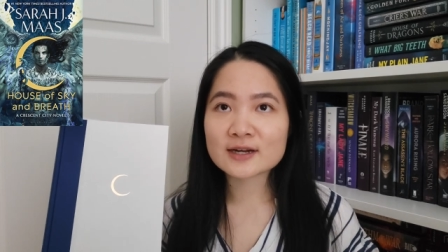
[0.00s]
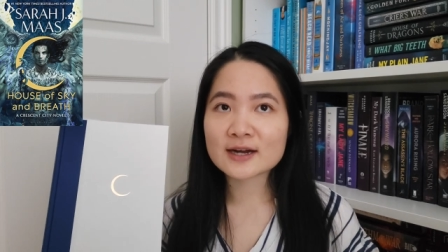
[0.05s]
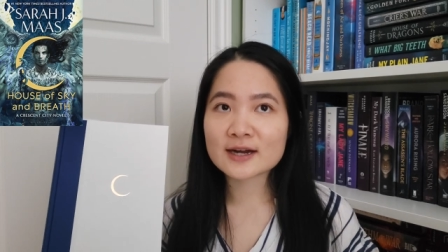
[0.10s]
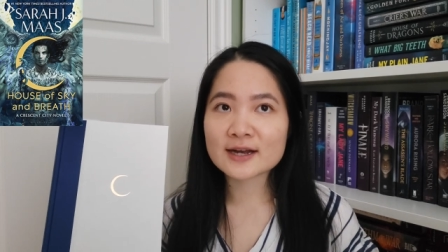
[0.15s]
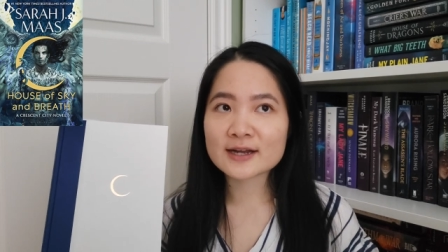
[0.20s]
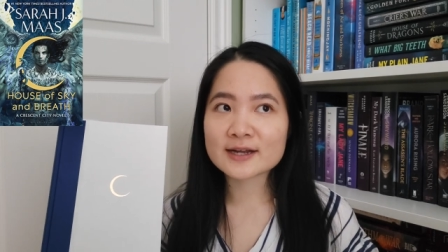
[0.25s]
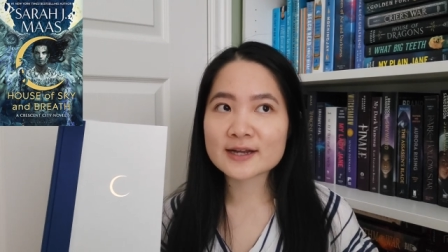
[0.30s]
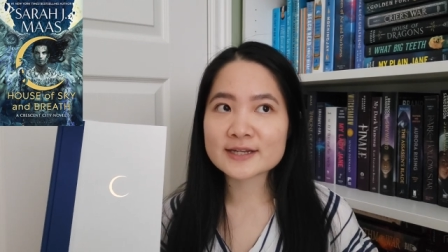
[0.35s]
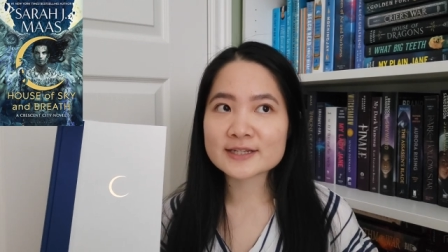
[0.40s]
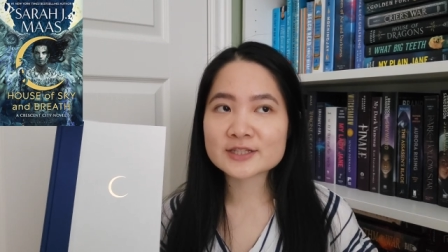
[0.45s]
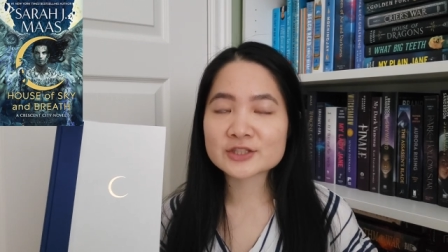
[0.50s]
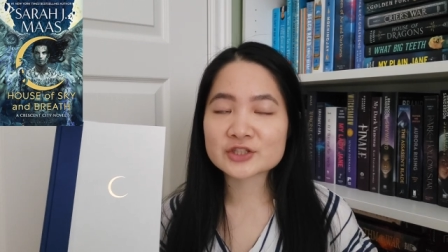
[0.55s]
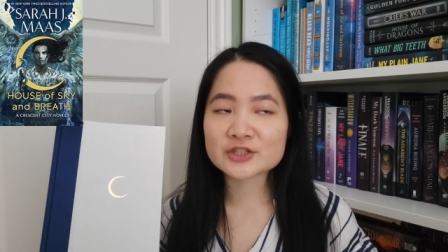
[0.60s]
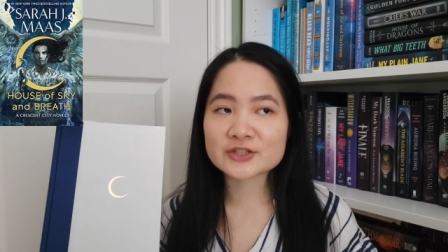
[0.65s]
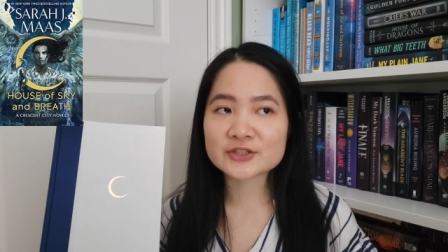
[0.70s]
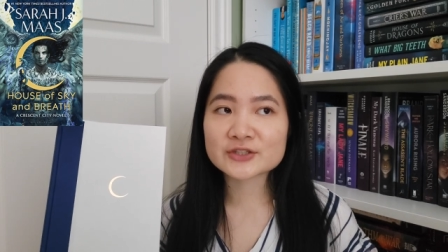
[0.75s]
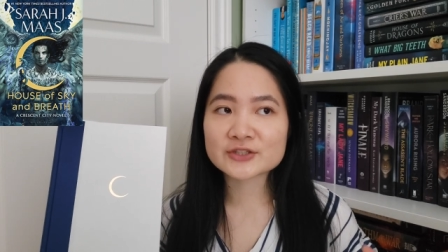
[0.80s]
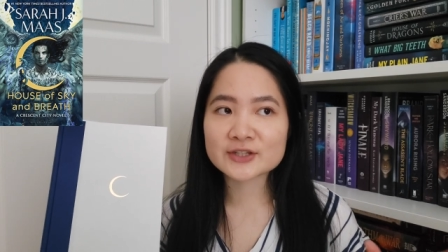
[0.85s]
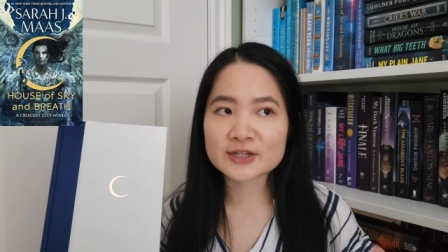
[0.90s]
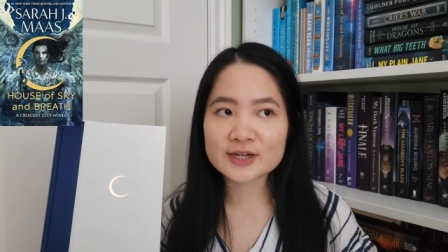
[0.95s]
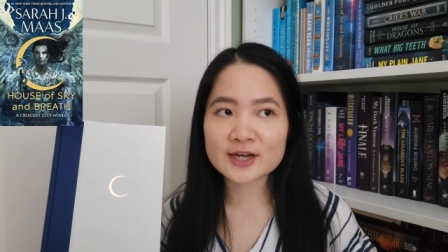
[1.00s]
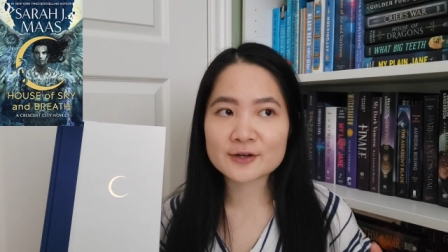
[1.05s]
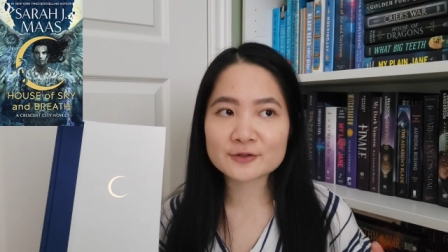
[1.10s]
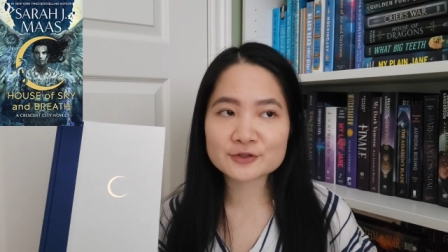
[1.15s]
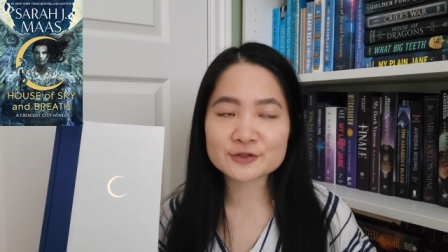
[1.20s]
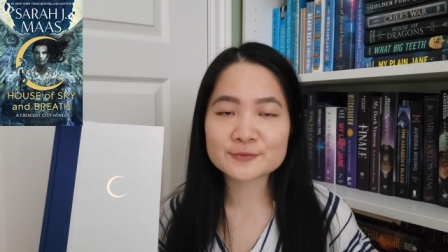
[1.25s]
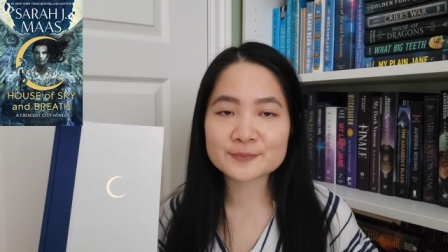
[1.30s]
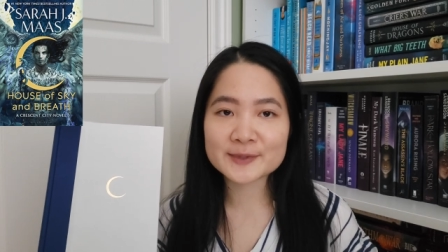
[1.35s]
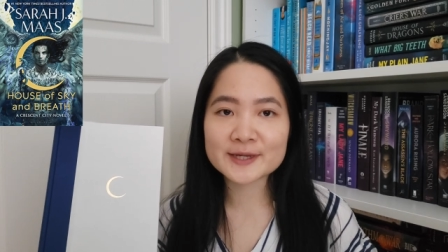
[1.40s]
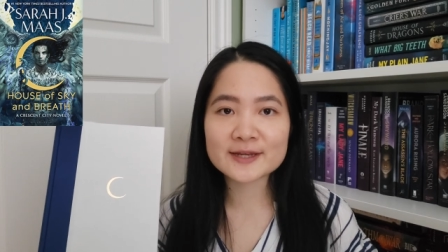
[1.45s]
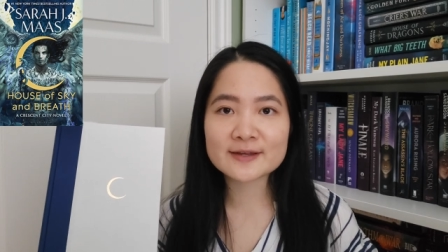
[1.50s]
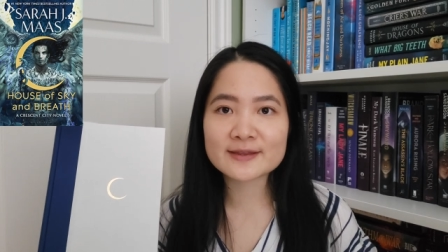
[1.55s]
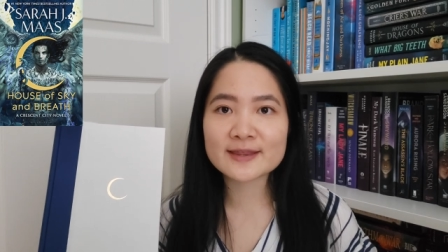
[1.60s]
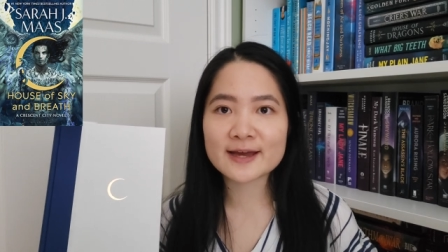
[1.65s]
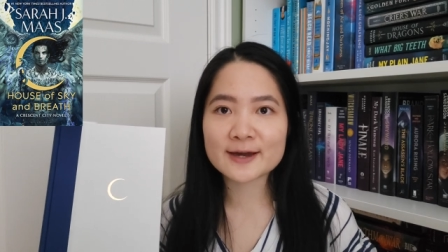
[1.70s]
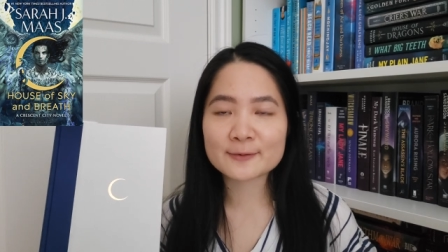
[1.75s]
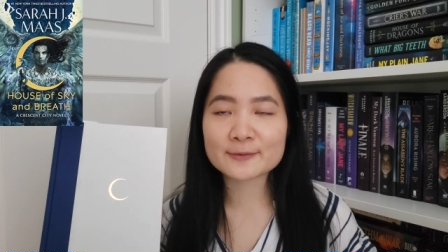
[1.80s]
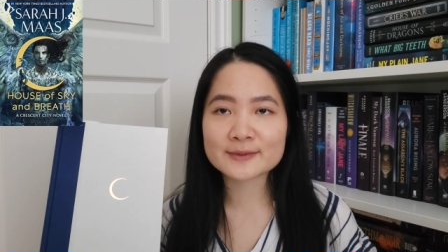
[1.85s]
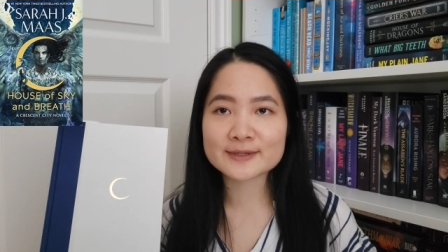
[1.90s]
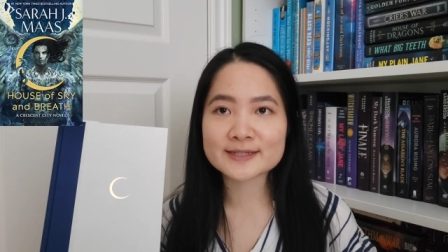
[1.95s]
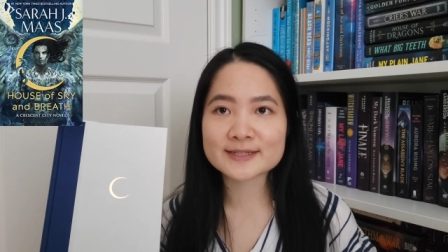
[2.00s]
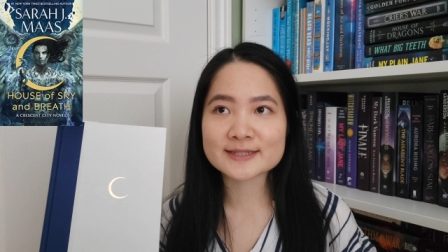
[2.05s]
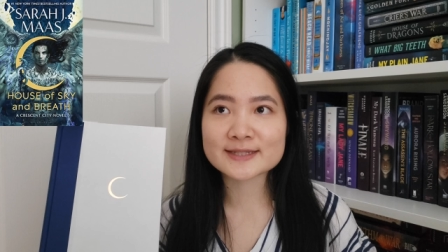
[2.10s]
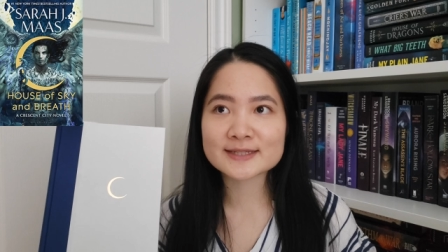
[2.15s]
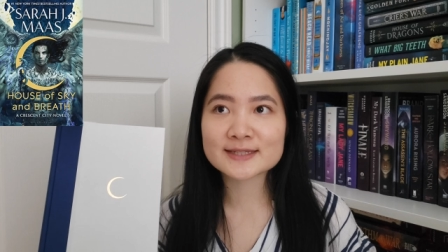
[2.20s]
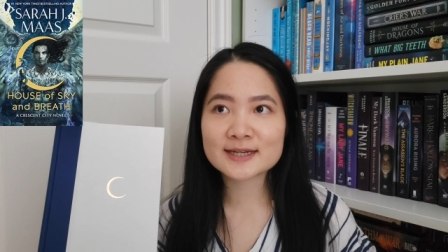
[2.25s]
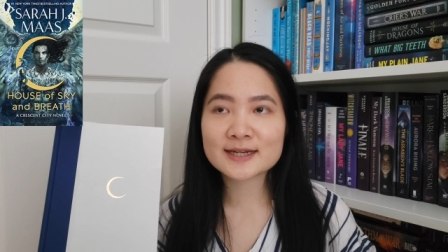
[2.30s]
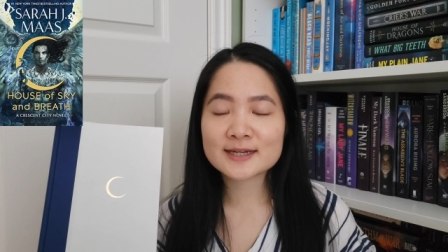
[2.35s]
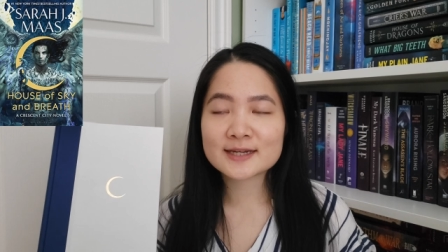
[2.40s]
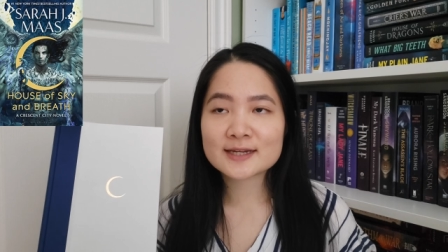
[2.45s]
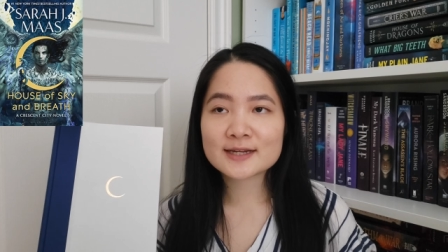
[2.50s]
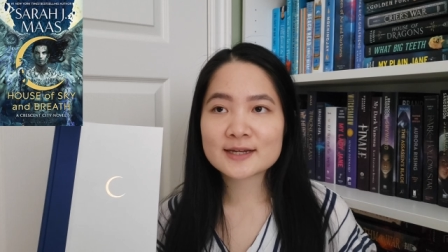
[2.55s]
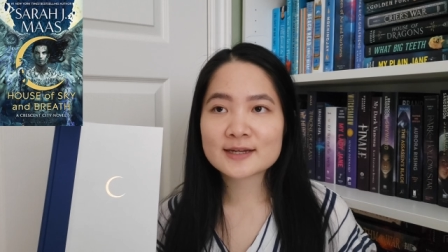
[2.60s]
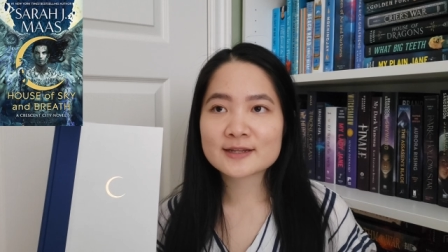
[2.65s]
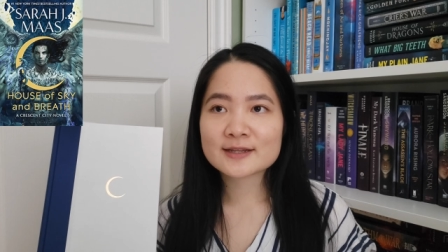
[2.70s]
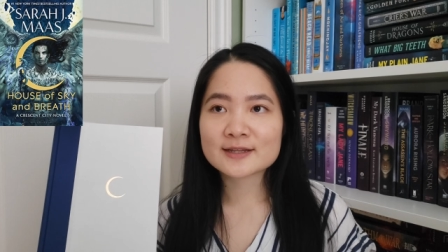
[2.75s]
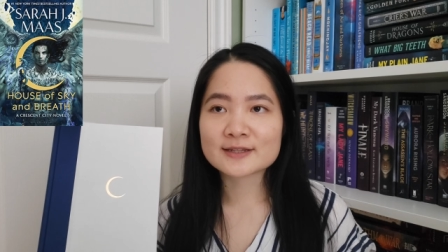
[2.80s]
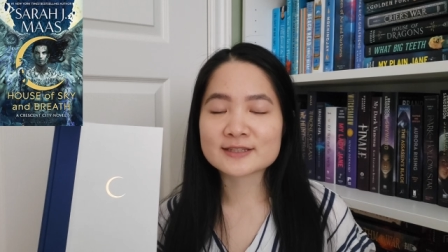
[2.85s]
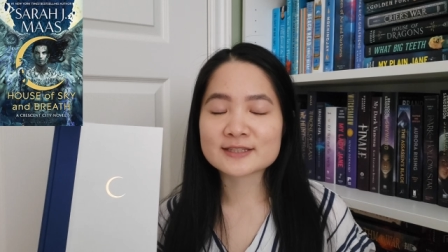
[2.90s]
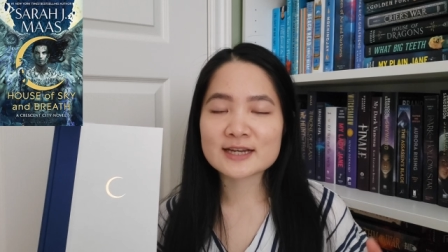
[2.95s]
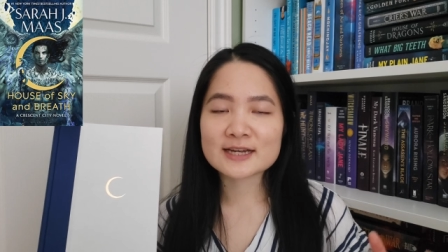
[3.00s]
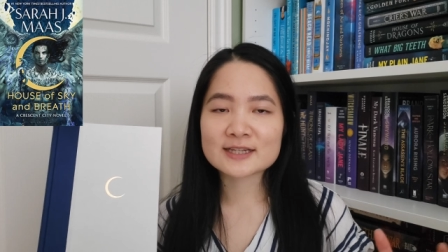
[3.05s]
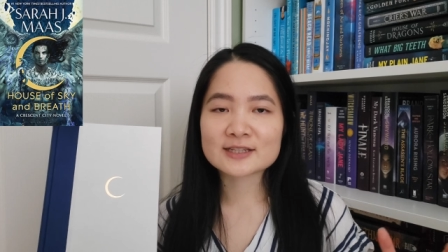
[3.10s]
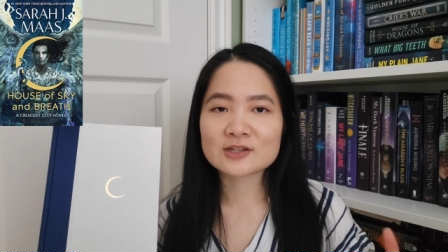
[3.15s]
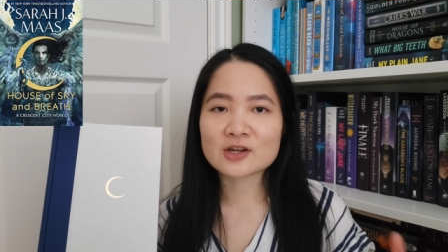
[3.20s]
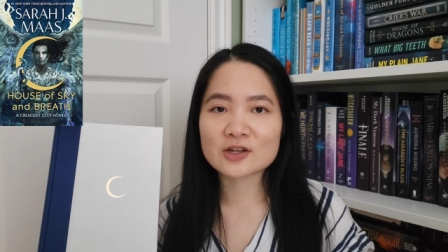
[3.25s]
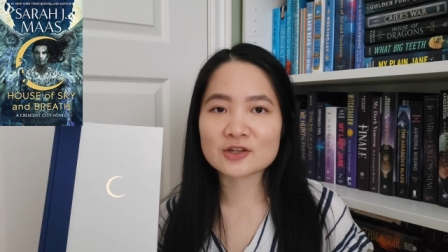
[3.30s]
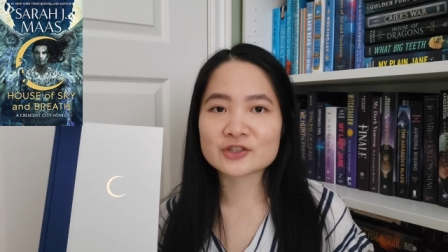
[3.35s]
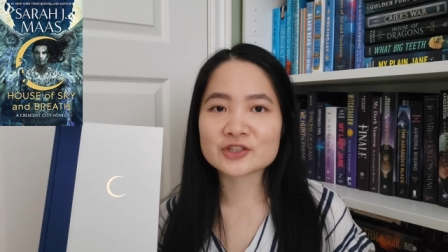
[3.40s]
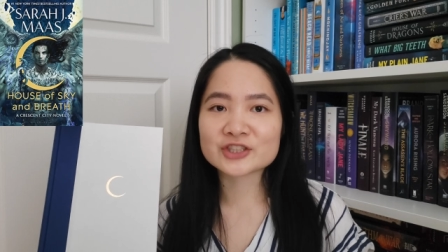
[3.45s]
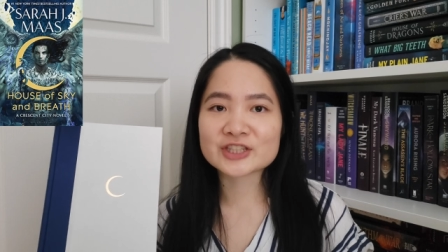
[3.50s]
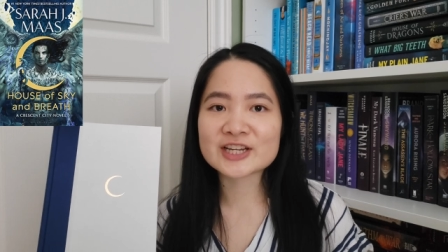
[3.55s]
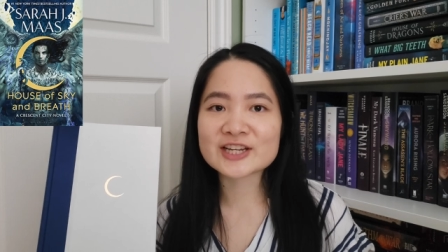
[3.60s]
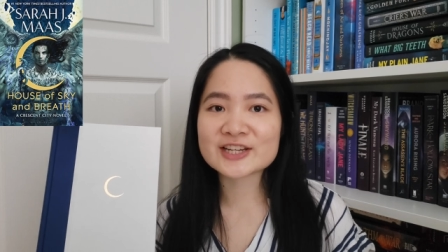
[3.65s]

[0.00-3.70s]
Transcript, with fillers: I guess, just stuck out to me that was the technology